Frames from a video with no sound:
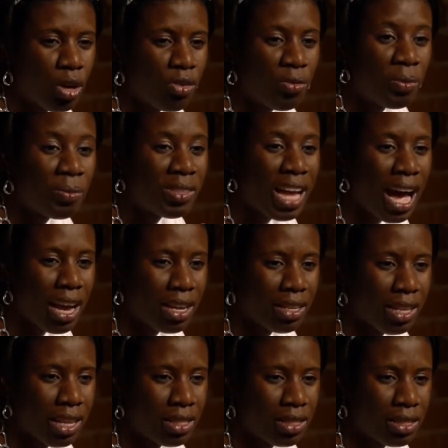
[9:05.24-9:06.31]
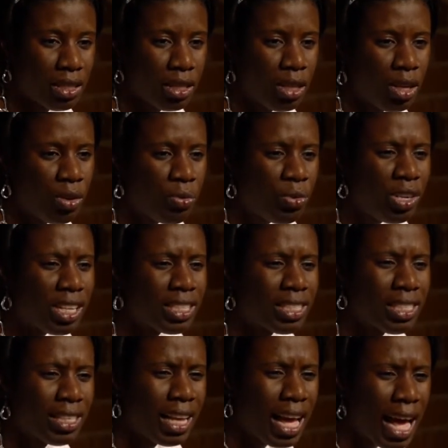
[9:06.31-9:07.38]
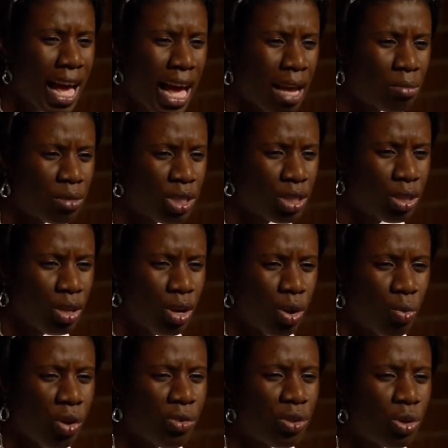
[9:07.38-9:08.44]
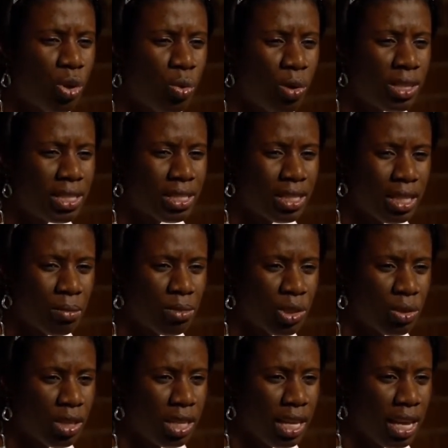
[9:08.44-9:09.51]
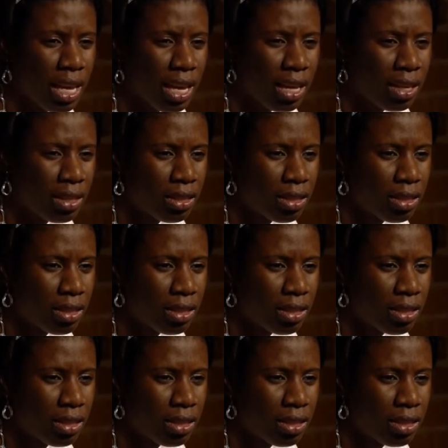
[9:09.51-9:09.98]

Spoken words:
of darkness, through the times where no one seemed to care.